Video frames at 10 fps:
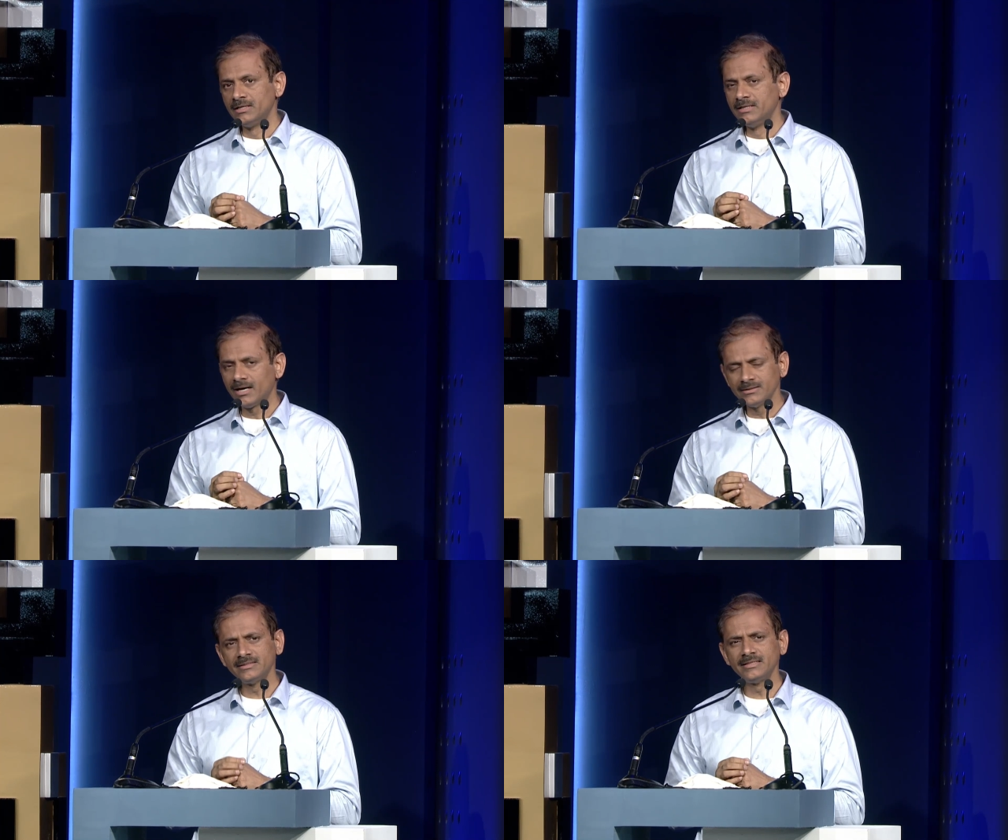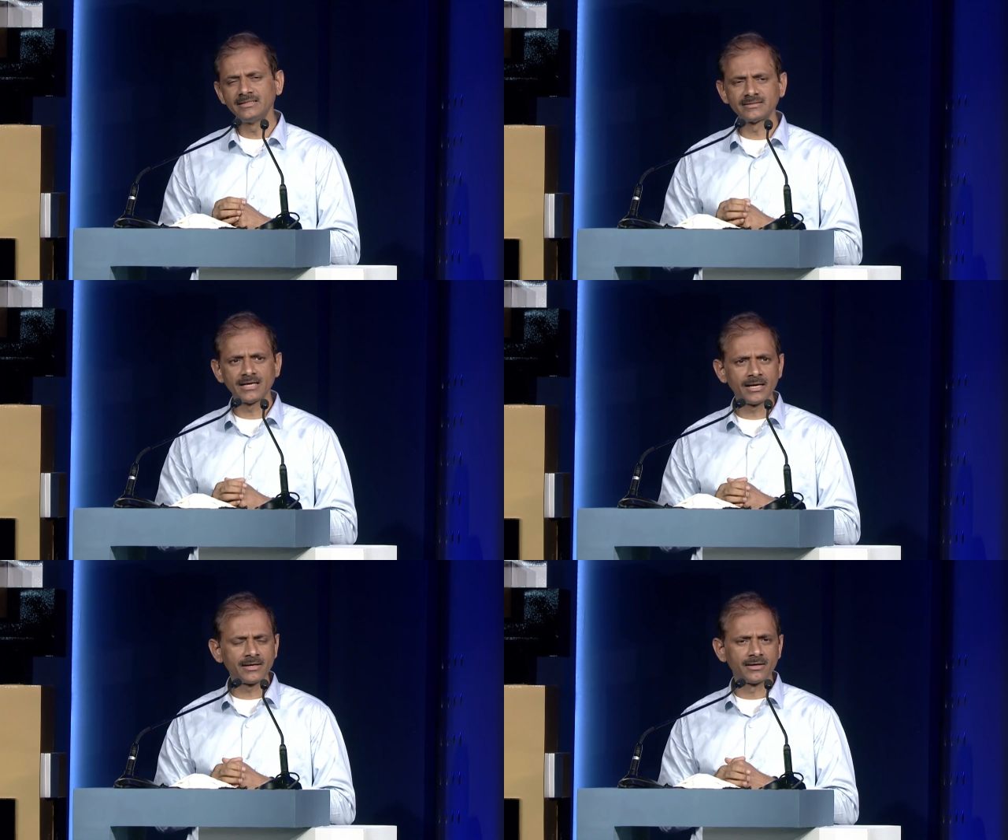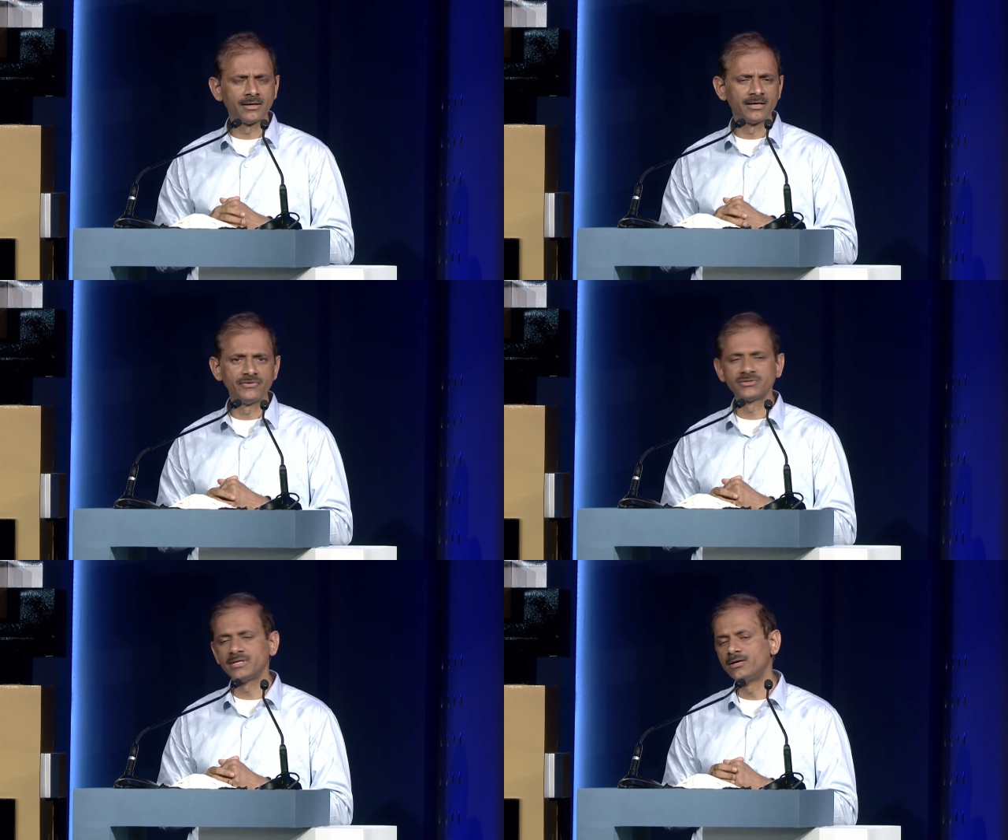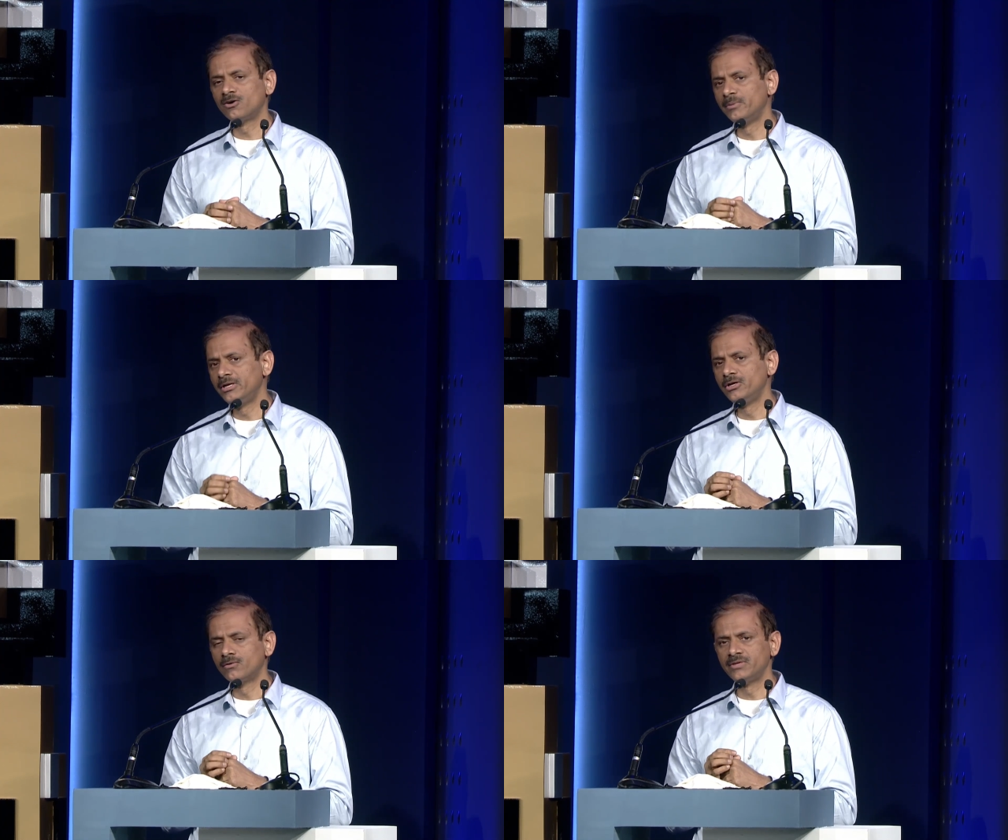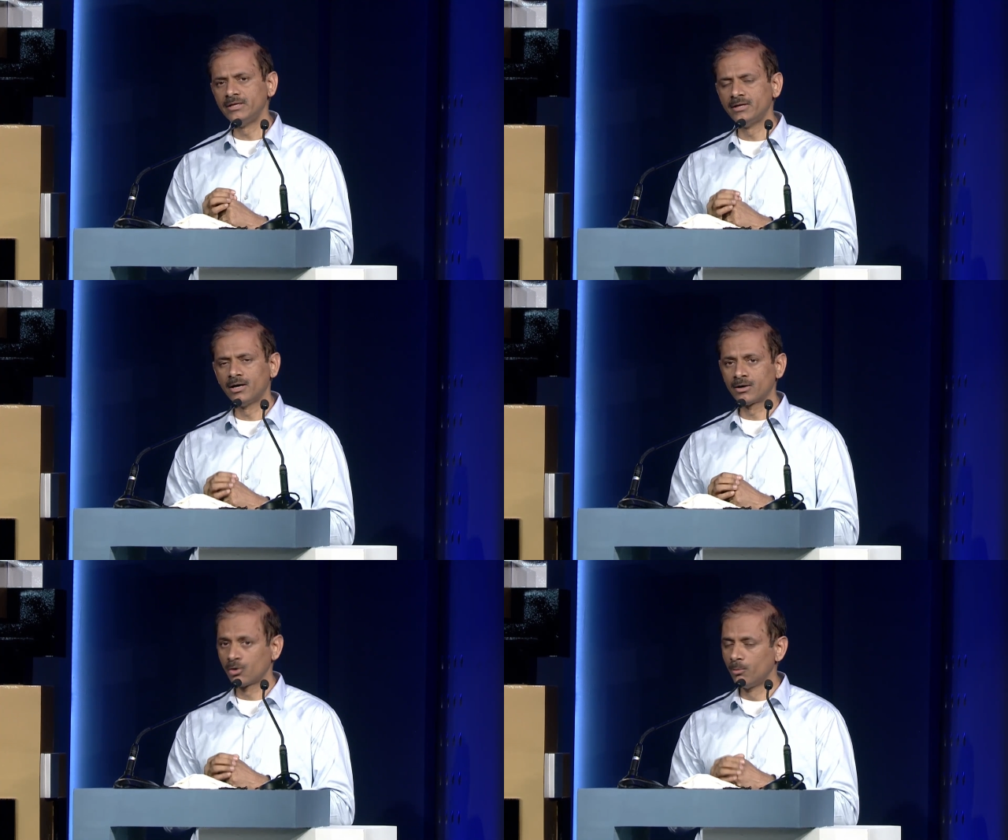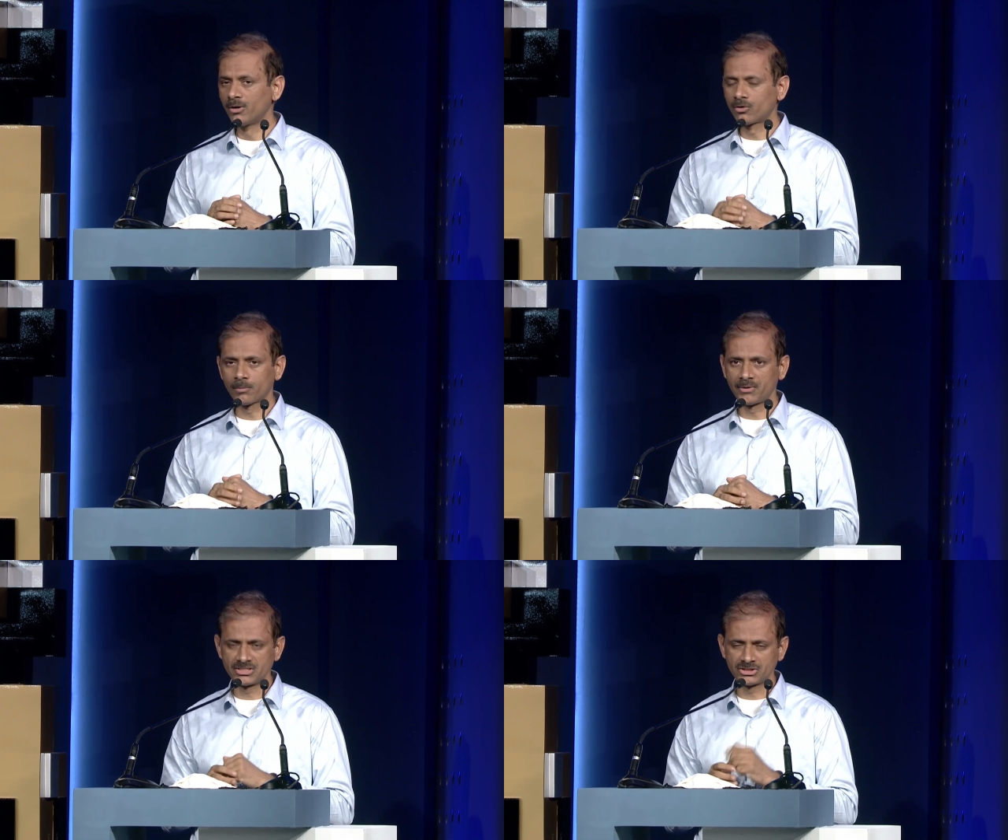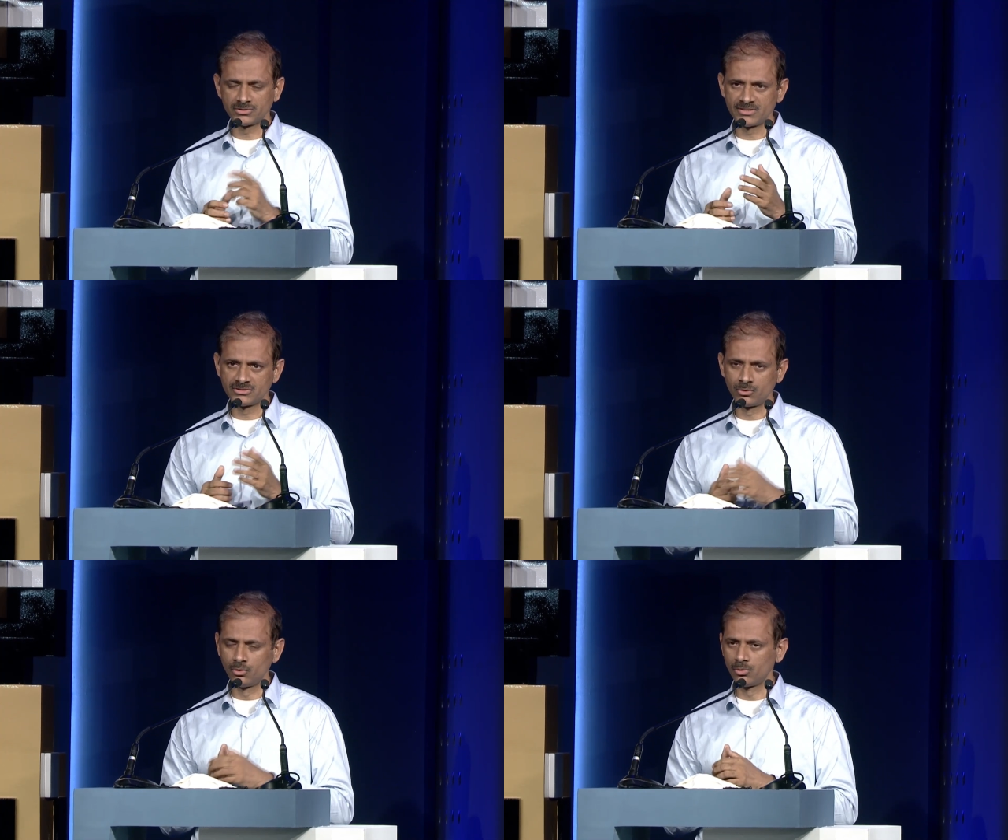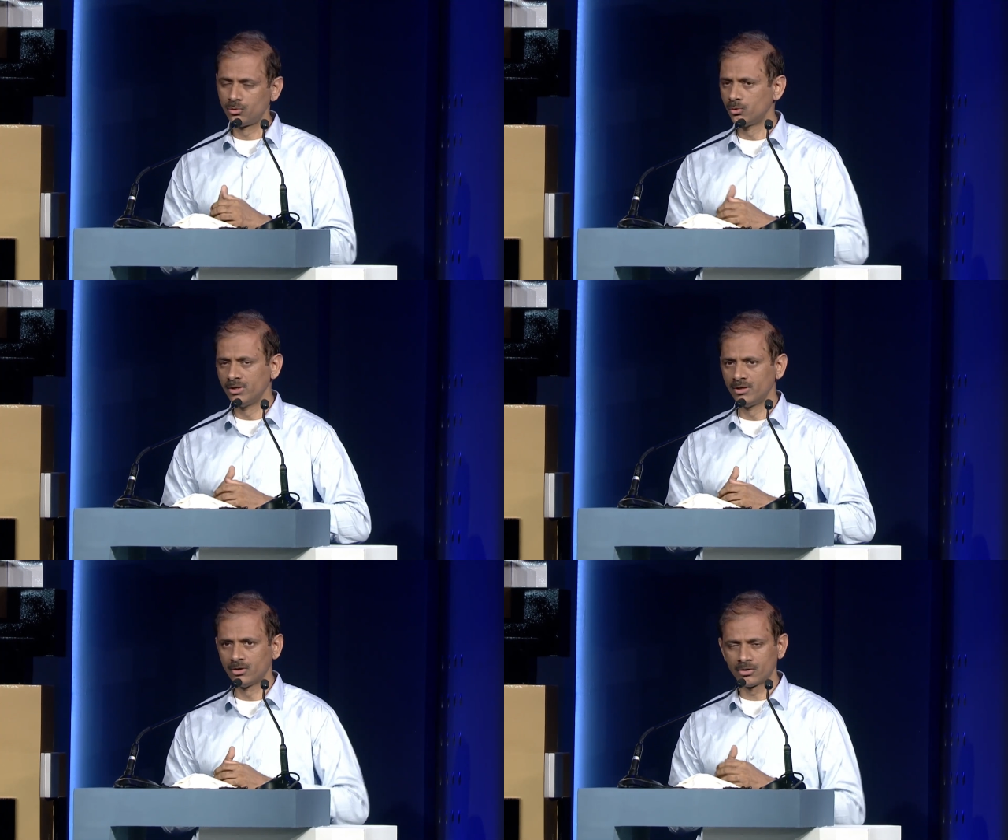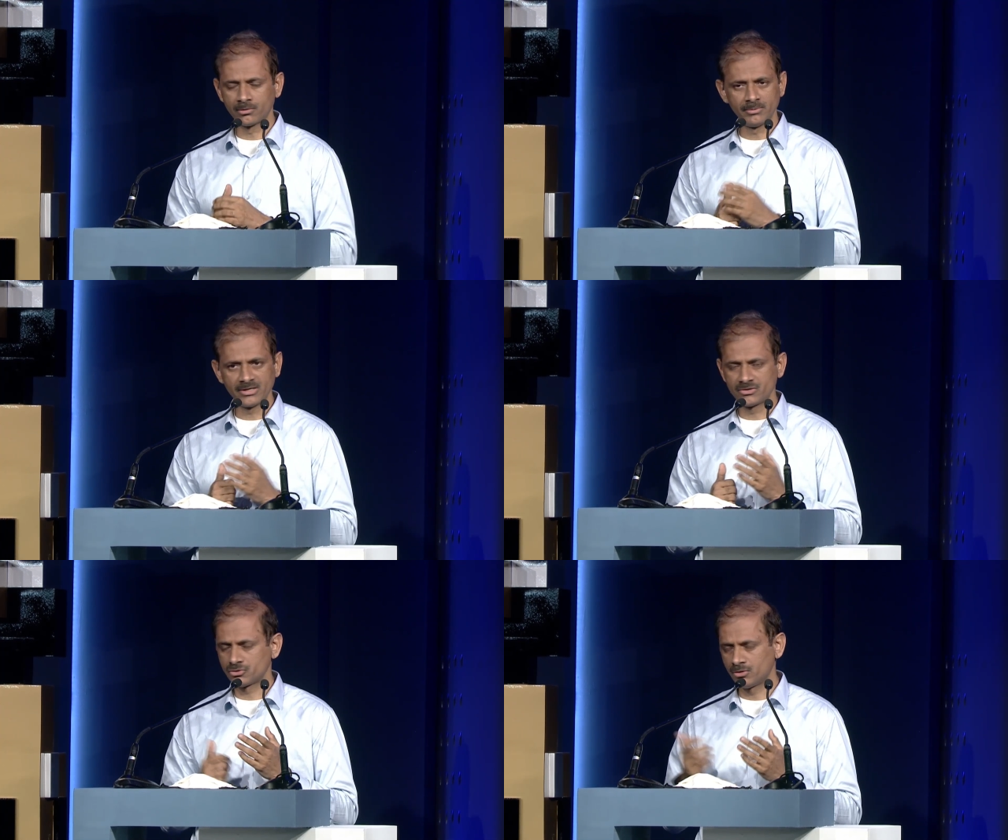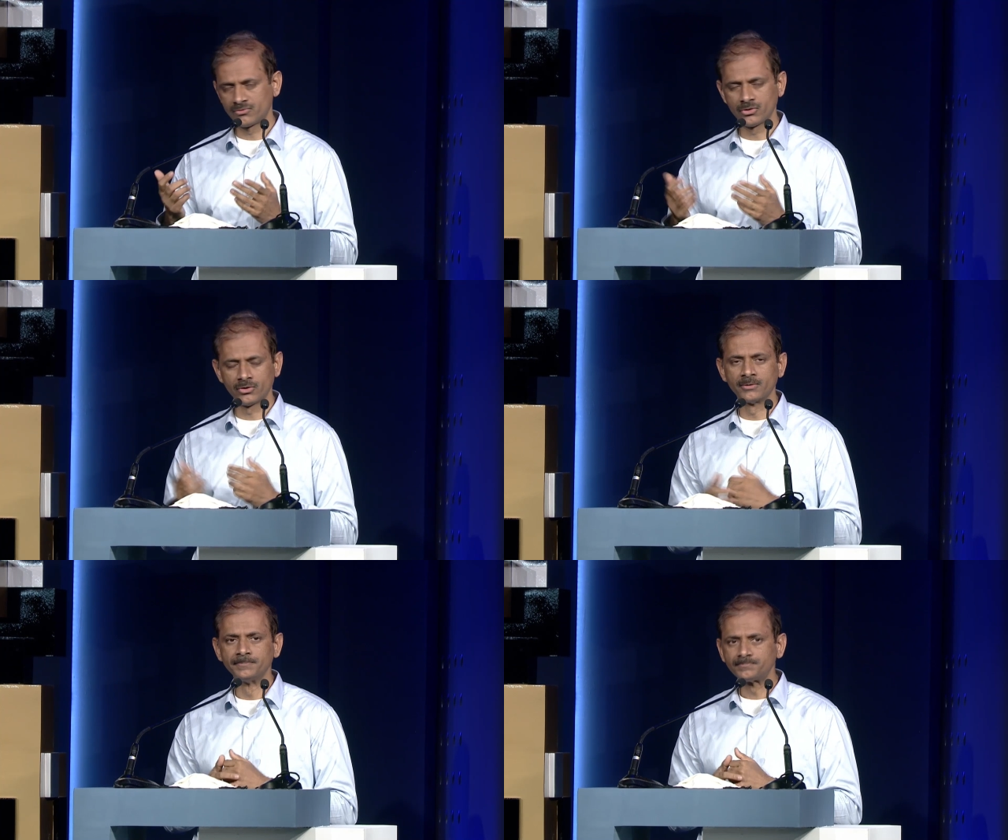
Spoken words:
The other thing is that if you think of many of the global corporations, whether it's Google or Microsoft or